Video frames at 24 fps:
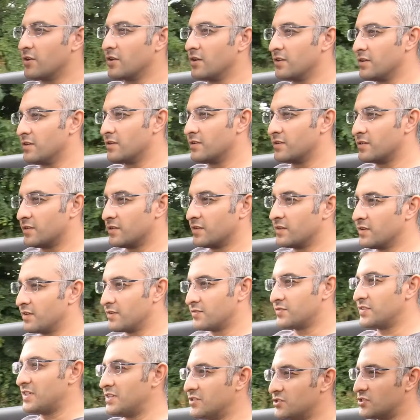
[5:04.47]
can
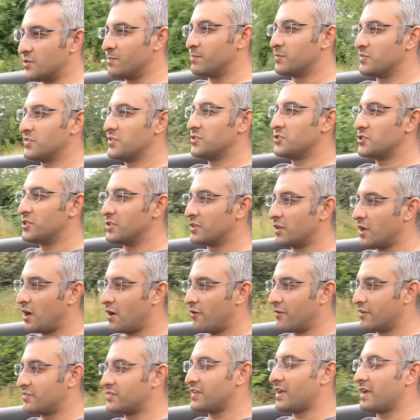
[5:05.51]
essentially position the
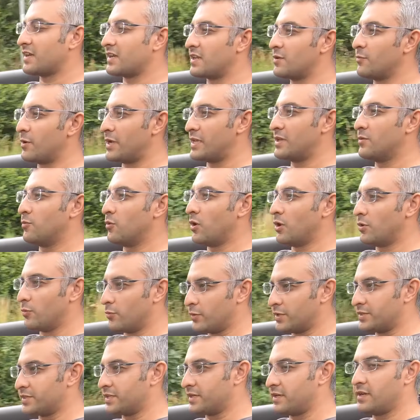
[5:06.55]
car exactly where you want
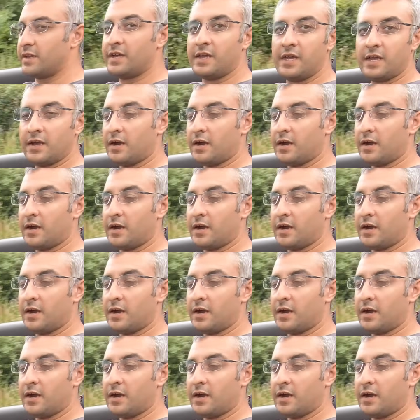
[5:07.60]
with the